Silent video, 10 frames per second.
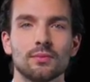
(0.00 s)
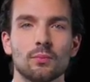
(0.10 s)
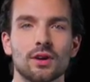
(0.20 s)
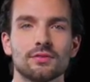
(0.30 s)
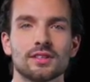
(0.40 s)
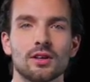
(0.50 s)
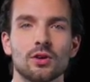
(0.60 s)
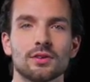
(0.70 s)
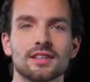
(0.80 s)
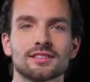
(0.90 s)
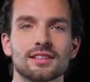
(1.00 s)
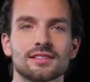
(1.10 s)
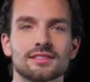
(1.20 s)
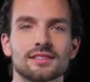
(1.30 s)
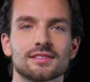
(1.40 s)
One of the earliest
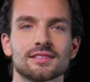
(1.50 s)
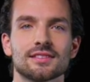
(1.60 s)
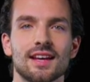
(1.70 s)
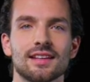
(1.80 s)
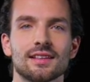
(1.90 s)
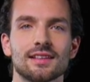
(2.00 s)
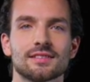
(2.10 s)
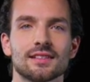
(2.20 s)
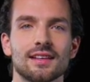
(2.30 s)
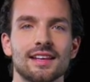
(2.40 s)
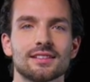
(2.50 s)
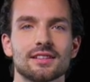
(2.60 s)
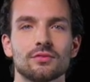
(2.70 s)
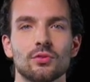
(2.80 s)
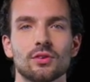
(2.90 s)
instances cited is the
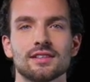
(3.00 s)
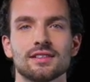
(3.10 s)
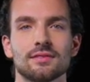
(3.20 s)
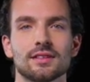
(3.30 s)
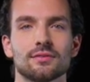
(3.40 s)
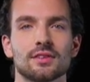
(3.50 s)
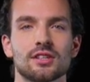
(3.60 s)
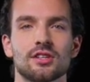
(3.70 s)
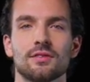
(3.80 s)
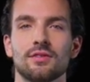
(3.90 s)
1947 invasion of